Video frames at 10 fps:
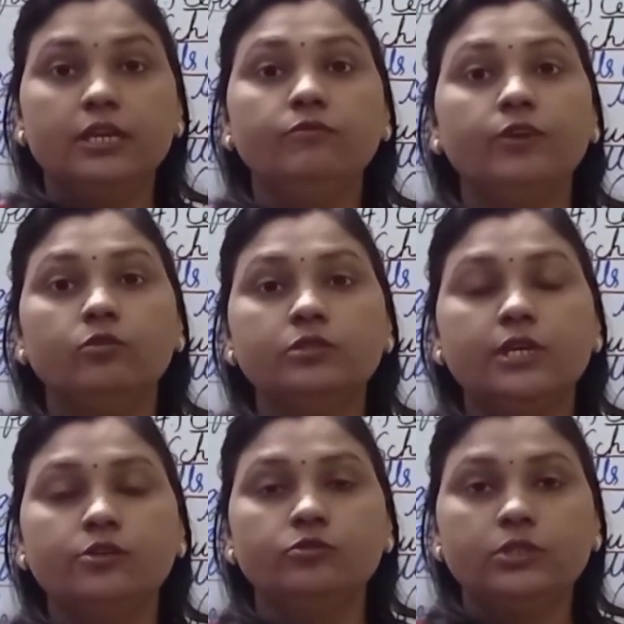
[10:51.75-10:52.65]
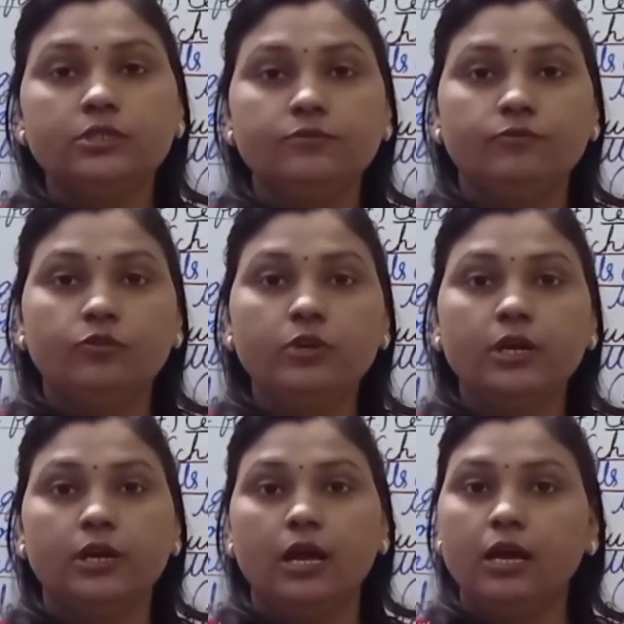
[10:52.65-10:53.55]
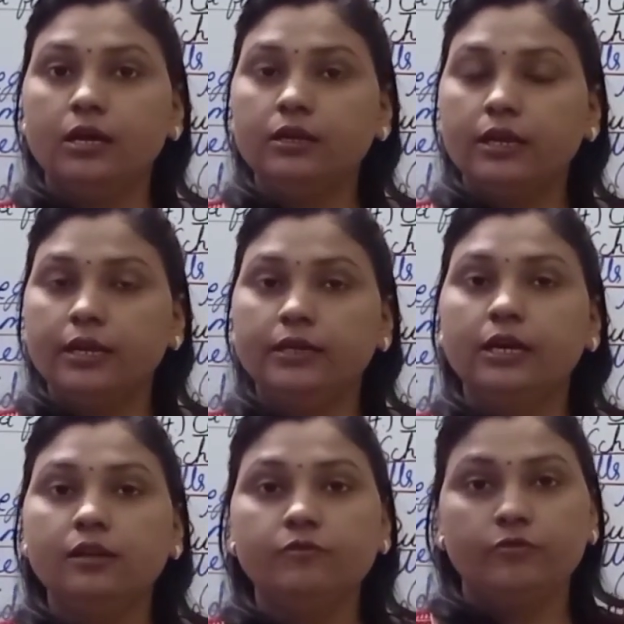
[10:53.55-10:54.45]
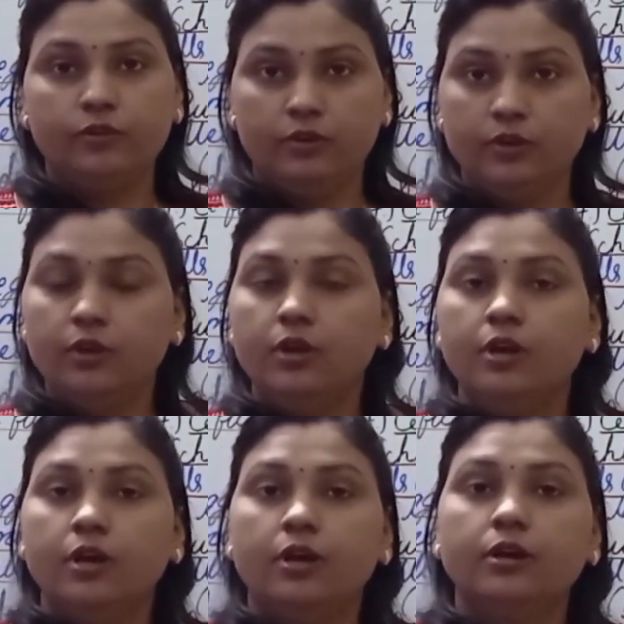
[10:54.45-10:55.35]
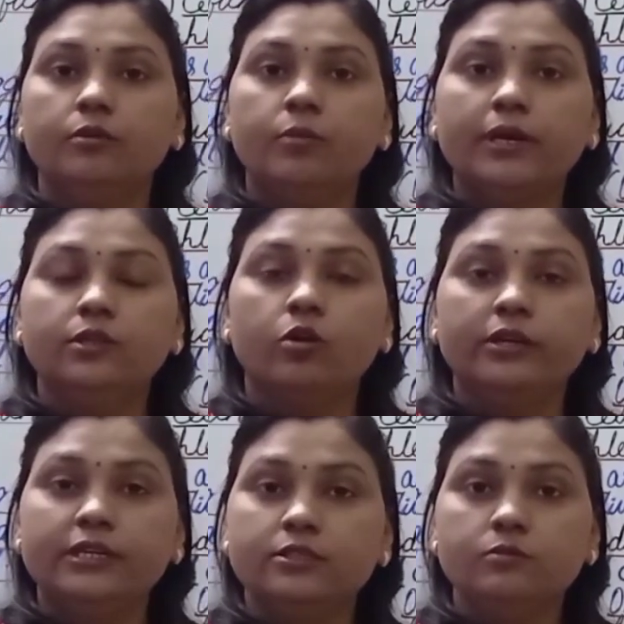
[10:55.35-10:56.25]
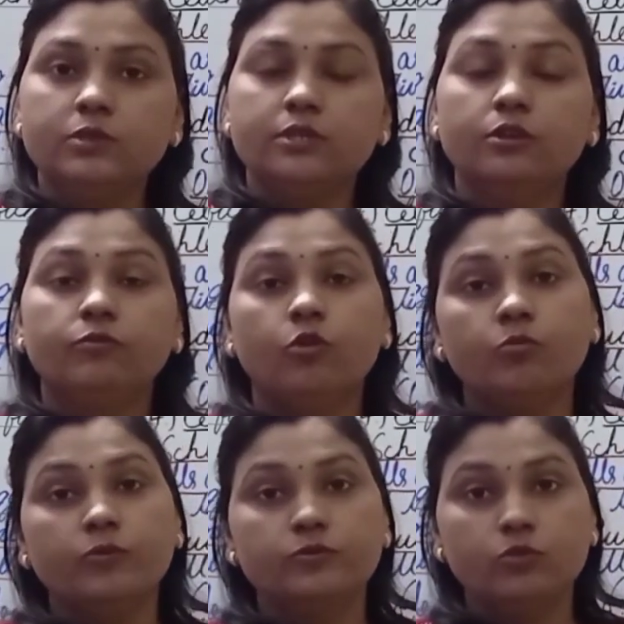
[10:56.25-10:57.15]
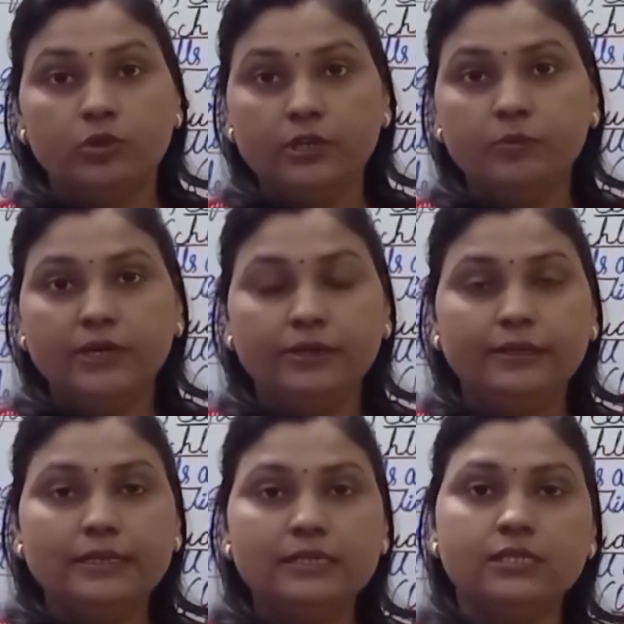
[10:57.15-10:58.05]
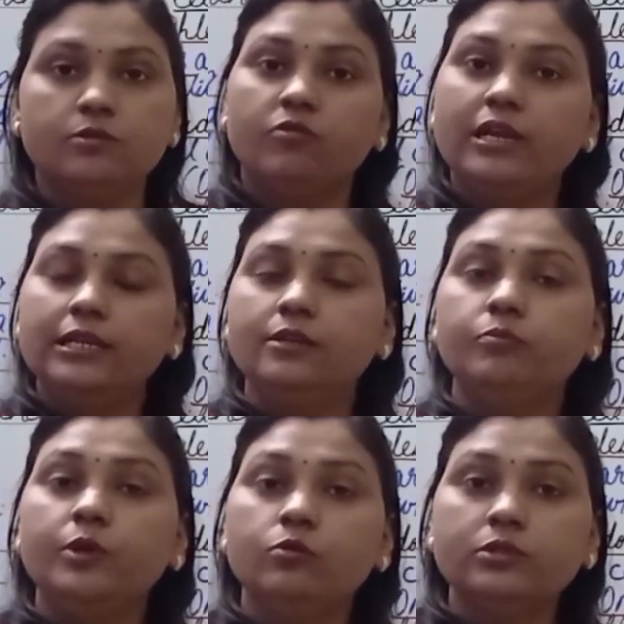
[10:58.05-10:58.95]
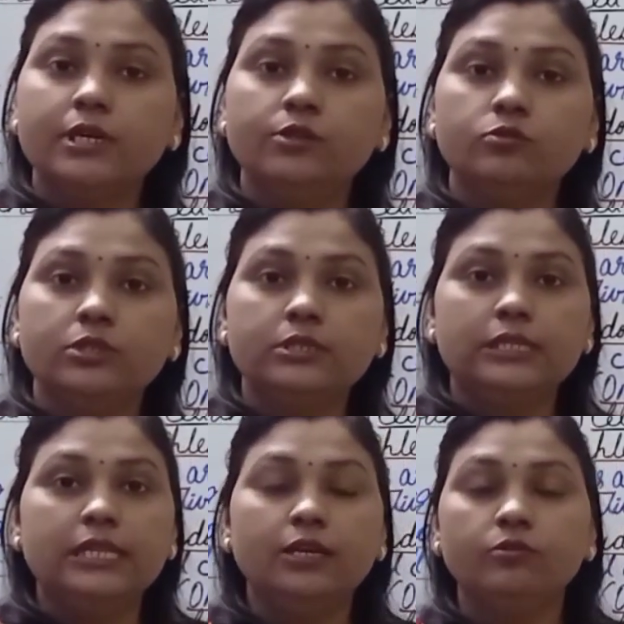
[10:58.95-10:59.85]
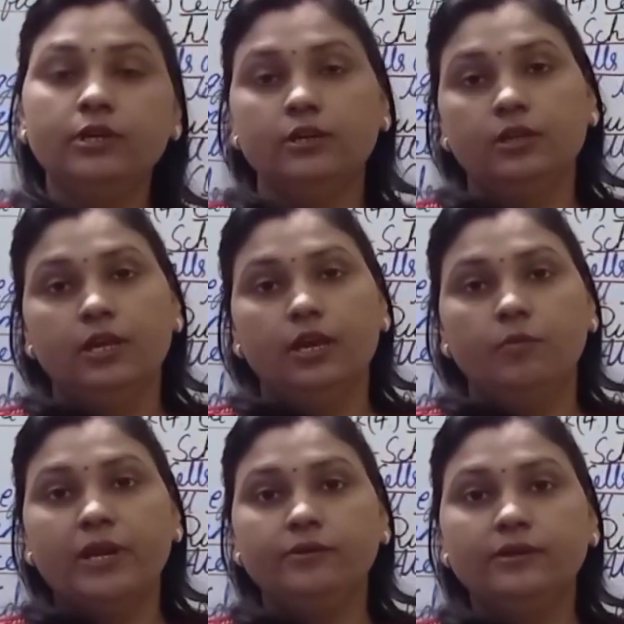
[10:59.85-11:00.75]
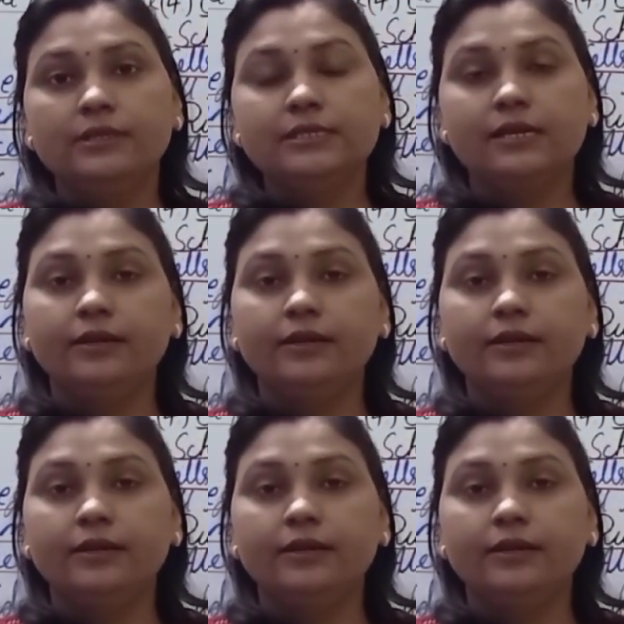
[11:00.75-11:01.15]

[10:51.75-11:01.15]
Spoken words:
In phagocytosis, food are engulfed by the organisms in the form of solid materials, while in pinocytosis liquid materials are